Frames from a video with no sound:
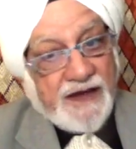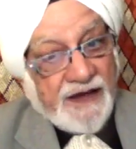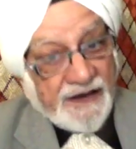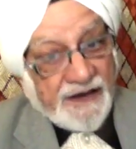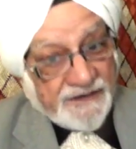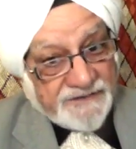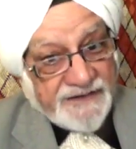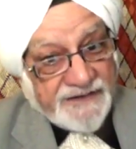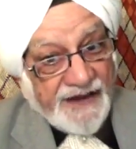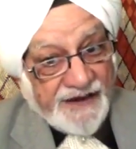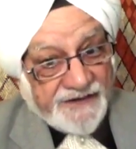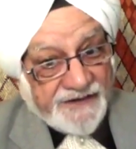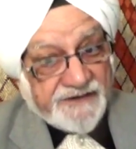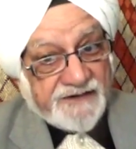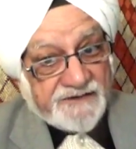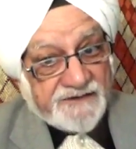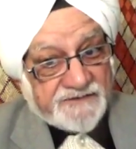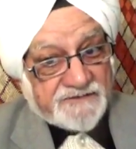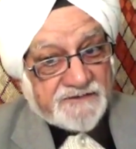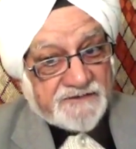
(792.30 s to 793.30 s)
And that
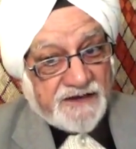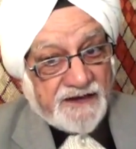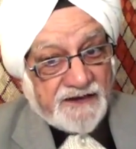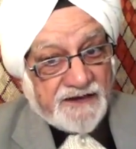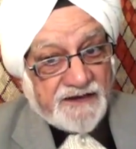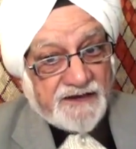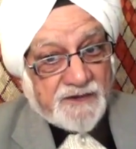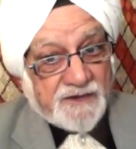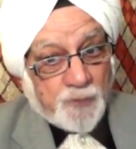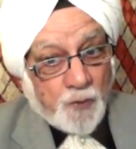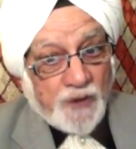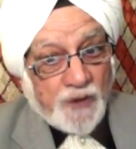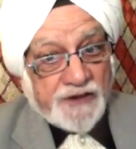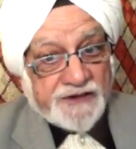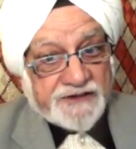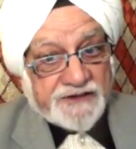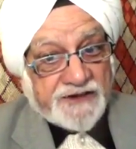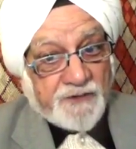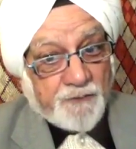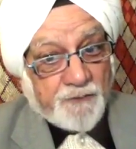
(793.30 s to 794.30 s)
is a
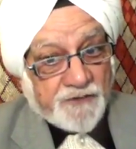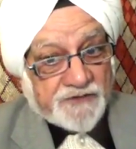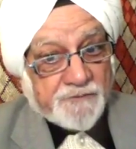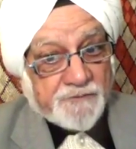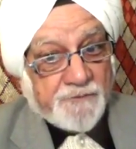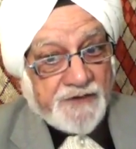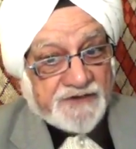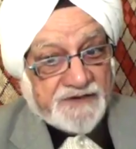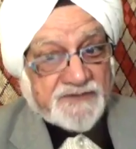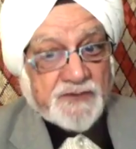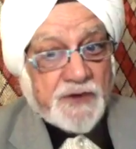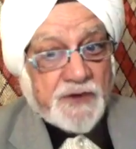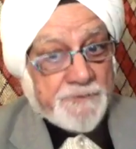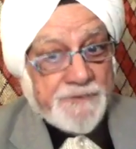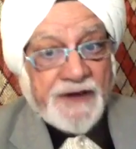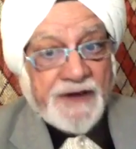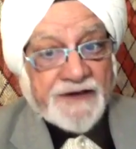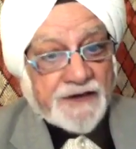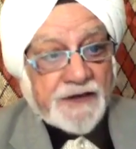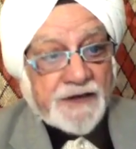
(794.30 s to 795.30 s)
quality which makes you a
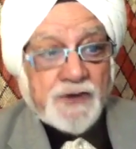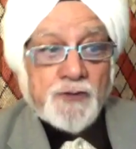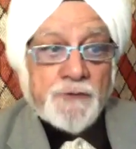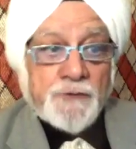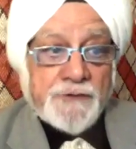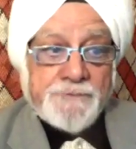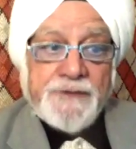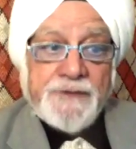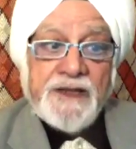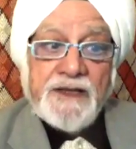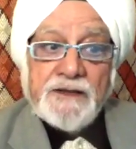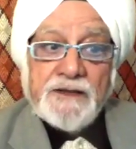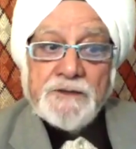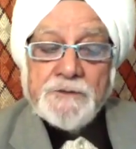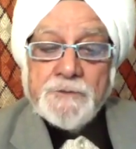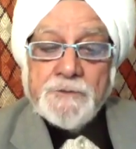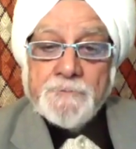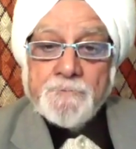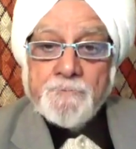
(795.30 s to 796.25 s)
better human being.